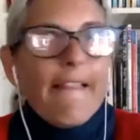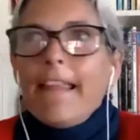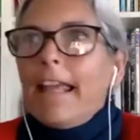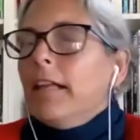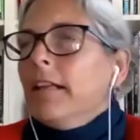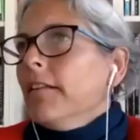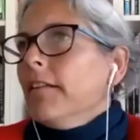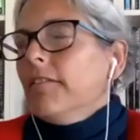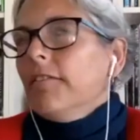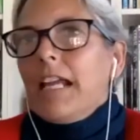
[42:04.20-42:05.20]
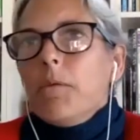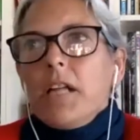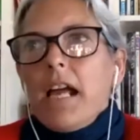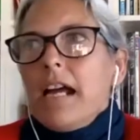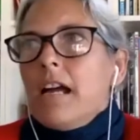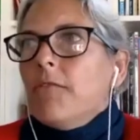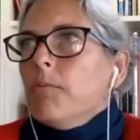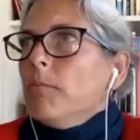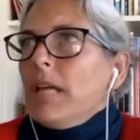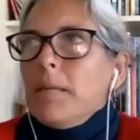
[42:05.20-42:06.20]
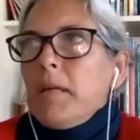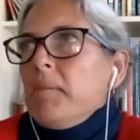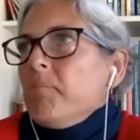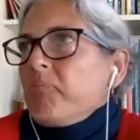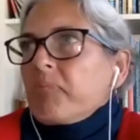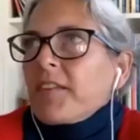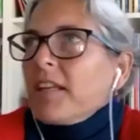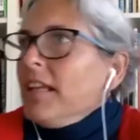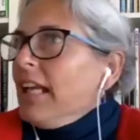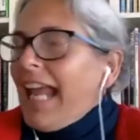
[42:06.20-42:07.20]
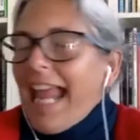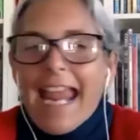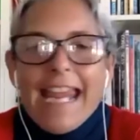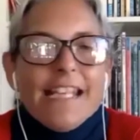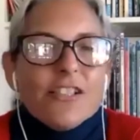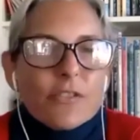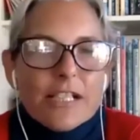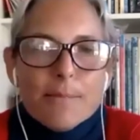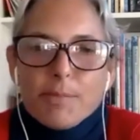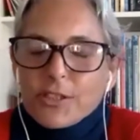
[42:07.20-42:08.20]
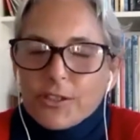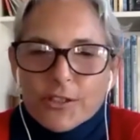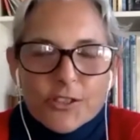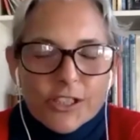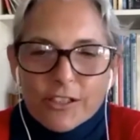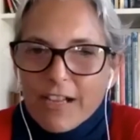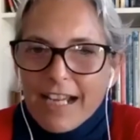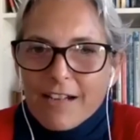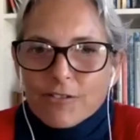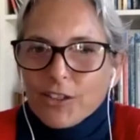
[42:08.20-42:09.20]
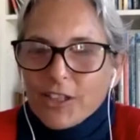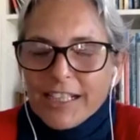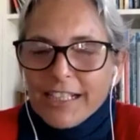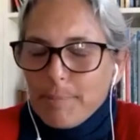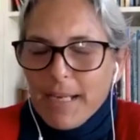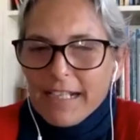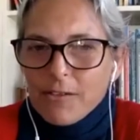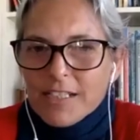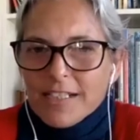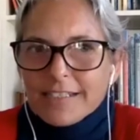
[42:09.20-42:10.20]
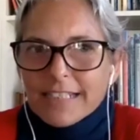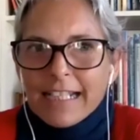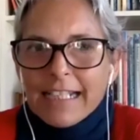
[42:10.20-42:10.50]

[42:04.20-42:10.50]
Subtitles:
they would have maybe 8 ribs cruising around looking at the penguins. And